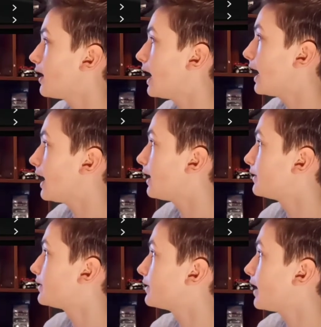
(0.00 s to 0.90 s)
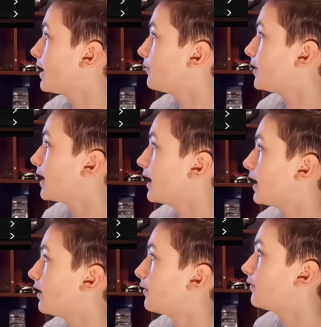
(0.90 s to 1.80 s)
and then we
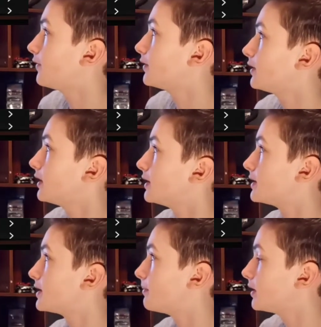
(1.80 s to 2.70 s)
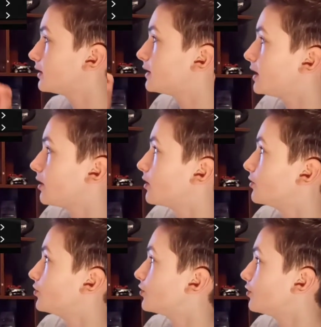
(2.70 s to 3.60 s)
have the stability
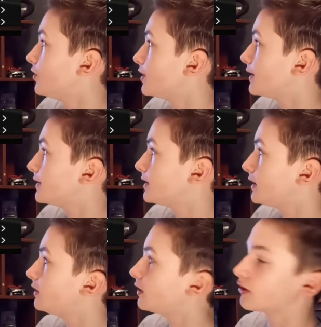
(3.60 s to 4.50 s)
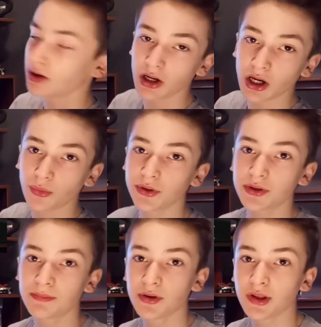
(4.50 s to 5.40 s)
control you can see here. Want to
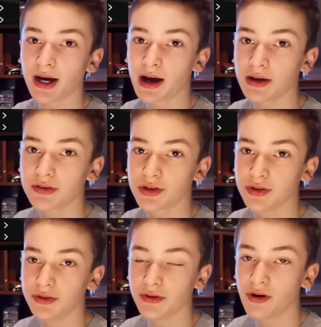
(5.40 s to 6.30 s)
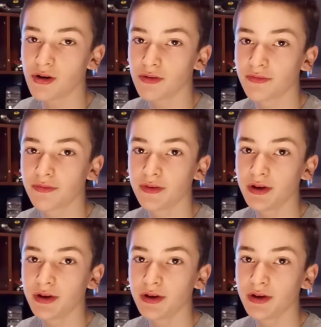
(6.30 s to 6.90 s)
put that to off.